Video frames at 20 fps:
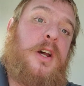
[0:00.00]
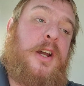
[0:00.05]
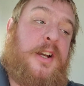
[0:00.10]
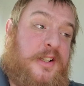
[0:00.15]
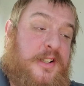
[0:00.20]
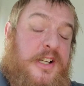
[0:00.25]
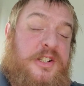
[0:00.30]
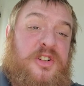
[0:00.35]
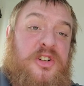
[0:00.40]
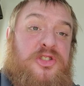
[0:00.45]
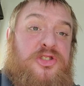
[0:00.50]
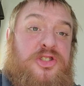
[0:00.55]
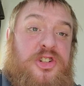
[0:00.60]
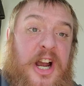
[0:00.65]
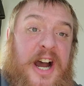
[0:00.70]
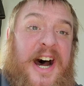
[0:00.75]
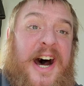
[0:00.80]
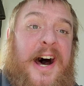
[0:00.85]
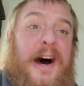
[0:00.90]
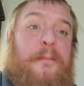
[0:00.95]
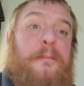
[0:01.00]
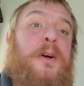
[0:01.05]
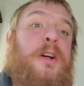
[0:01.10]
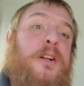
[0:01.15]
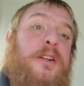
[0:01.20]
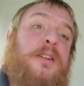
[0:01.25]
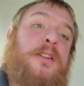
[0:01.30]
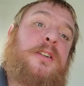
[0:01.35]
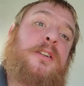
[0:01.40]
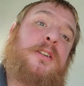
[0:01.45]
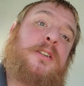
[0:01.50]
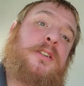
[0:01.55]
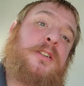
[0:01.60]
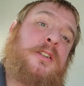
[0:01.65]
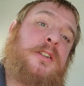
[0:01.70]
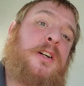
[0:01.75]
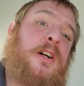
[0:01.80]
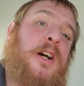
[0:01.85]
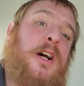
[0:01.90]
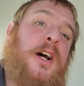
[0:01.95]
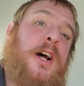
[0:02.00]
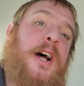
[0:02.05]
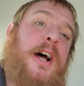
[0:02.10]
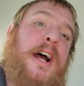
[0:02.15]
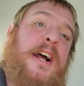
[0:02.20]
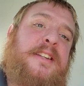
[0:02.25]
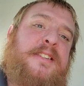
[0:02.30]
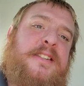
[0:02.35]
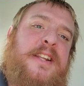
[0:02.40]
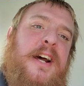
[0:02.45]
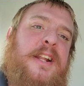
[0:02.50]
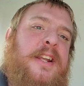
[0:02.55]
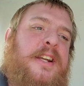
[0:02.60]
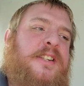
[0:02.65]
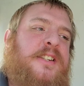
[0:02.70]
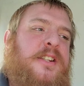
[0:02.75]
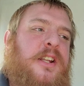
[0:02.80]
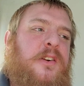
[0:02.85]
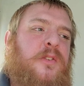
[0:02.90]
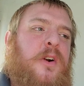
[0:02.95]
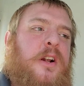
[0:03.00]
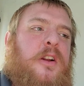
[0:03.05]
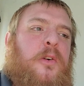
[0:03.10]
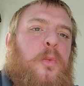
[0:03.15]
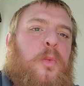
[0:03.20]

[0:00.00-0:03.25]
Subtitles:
That's their job. Instead, they sit around a